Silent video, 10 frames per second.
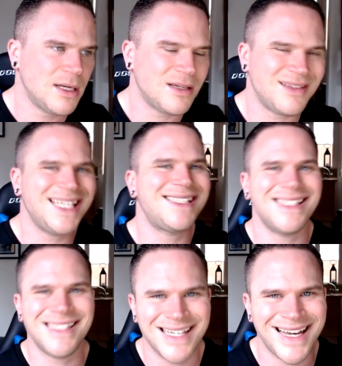this
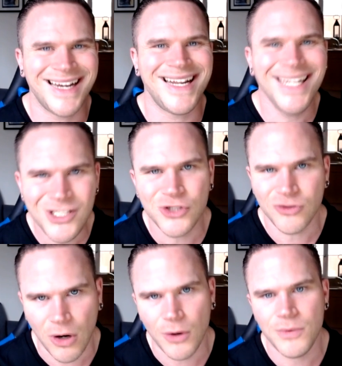is not an
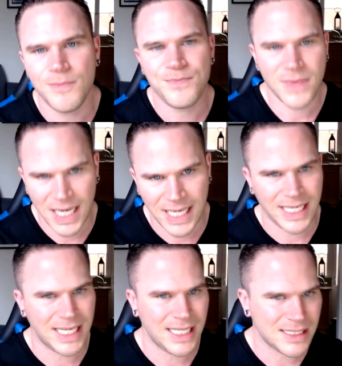intro, and it,
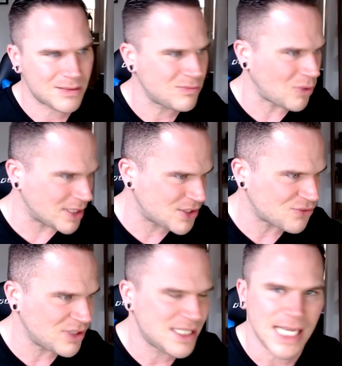and it's what's
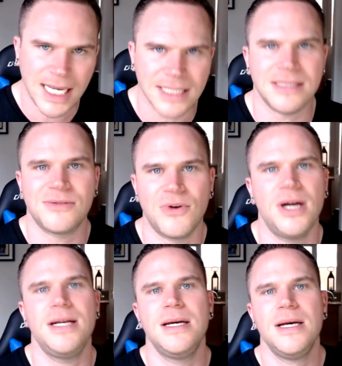three seconds, right?